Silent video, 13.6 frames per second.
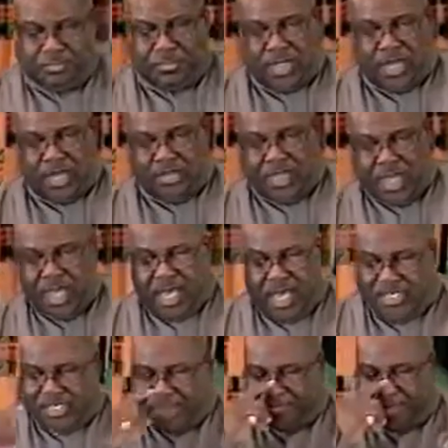And the thing
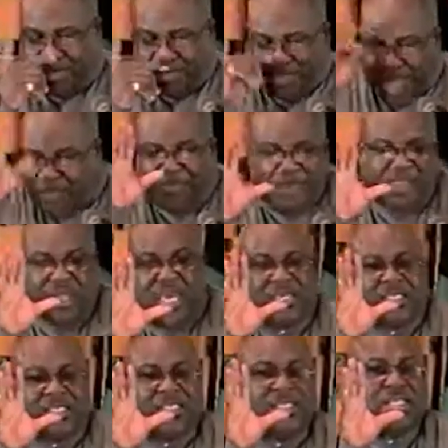is, if enough of
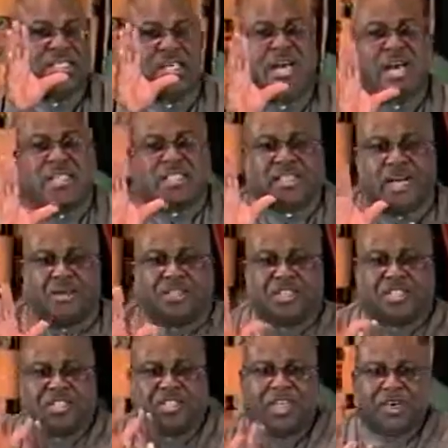these silver
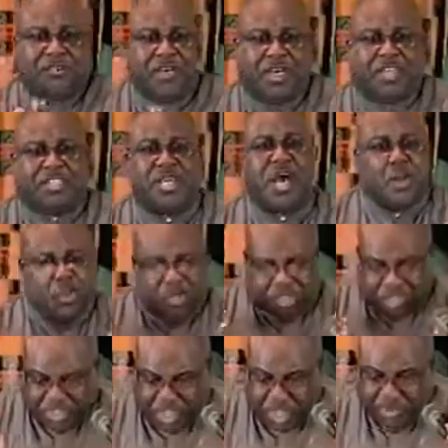certificates were
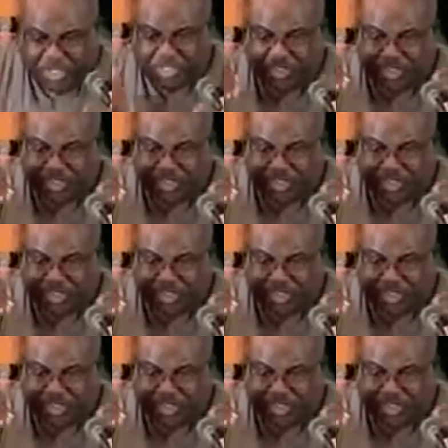to come into